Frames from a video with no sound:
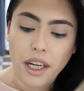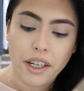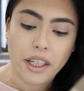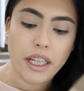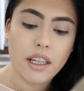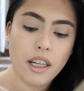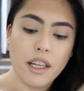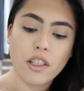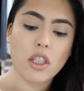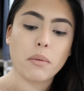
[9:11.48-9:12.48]
Alright,
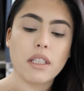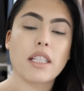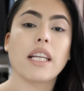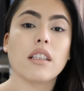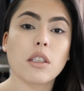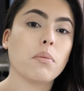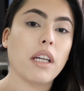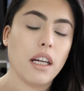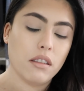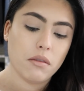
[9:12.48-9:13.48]
so I'm going to take a little
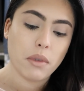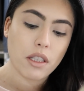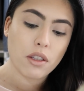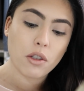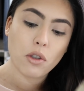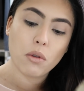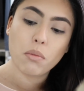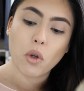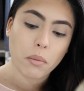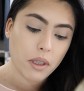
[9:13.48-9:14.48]
bit out of my
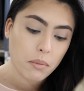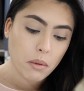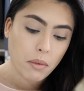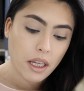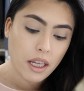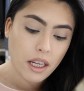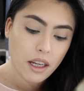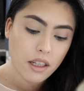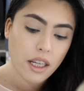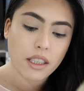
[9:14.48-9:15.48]
tube, warm it up on my
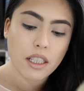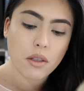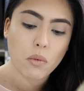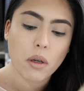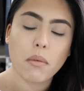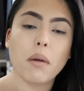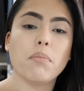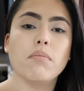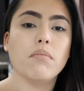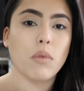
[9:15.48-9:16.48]
hand. I like to warm
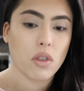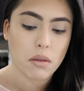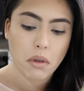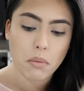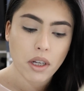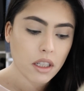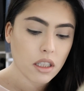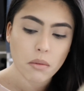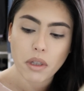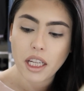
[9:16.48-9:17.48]
up most of my
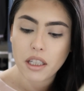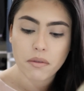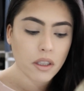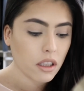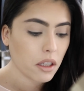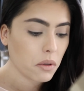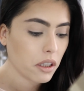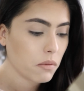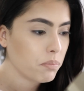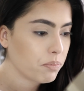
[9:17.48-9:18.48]
products on my hand if they're
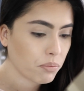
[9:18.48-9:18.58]
liquid